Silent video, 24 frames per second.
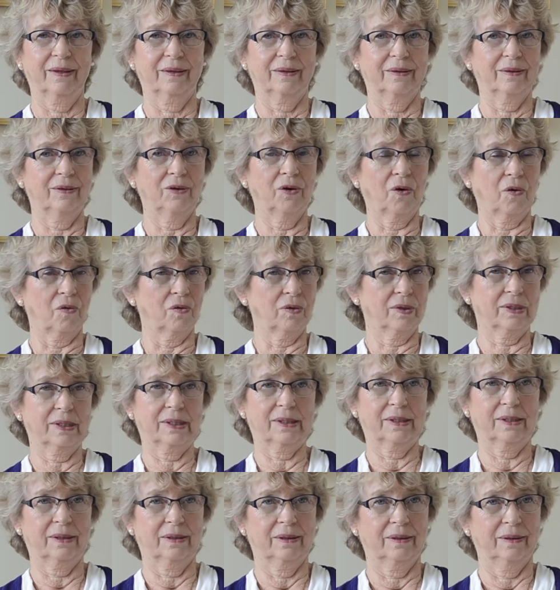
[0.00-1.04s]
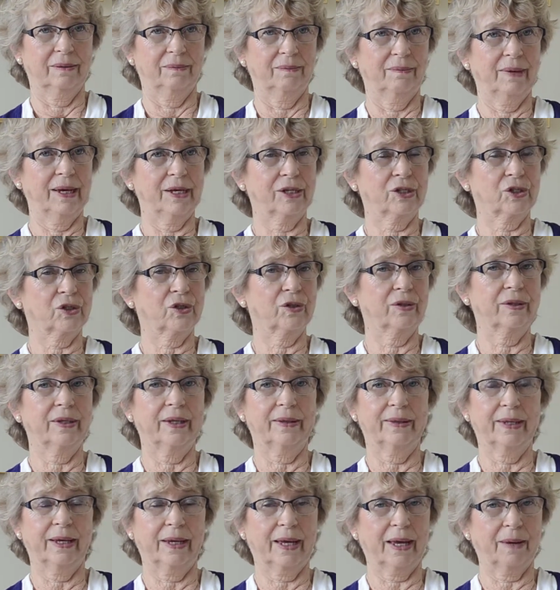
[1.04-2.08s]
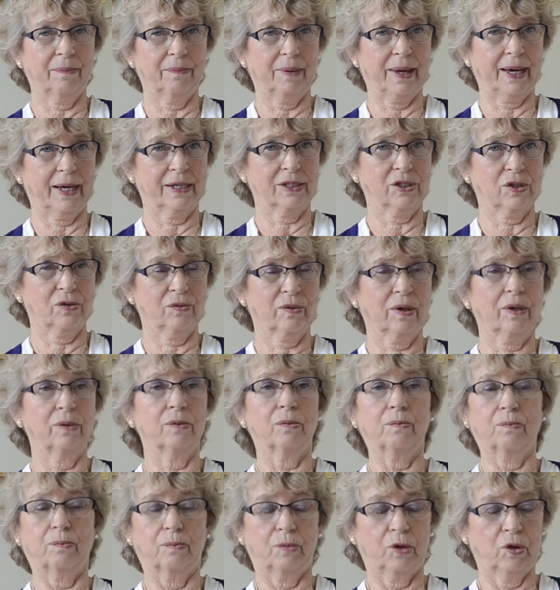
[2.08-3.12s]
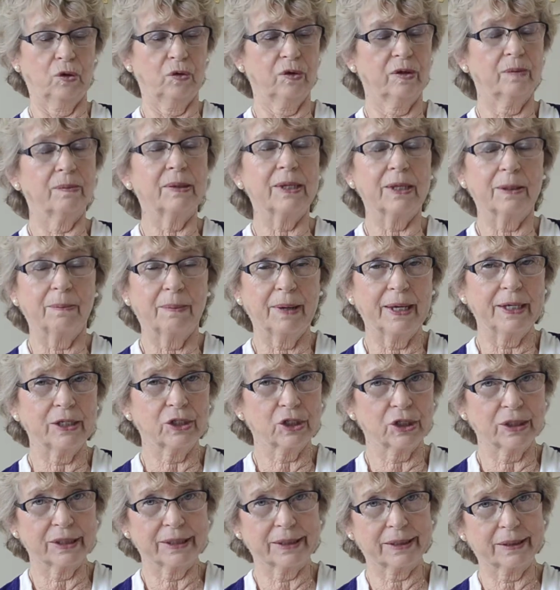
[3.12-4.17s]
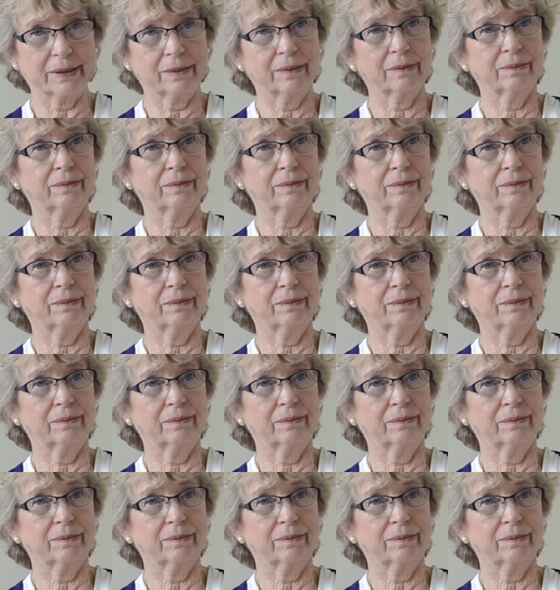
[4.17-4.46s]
notes. Make sure that they get passed around. Do them in the patient's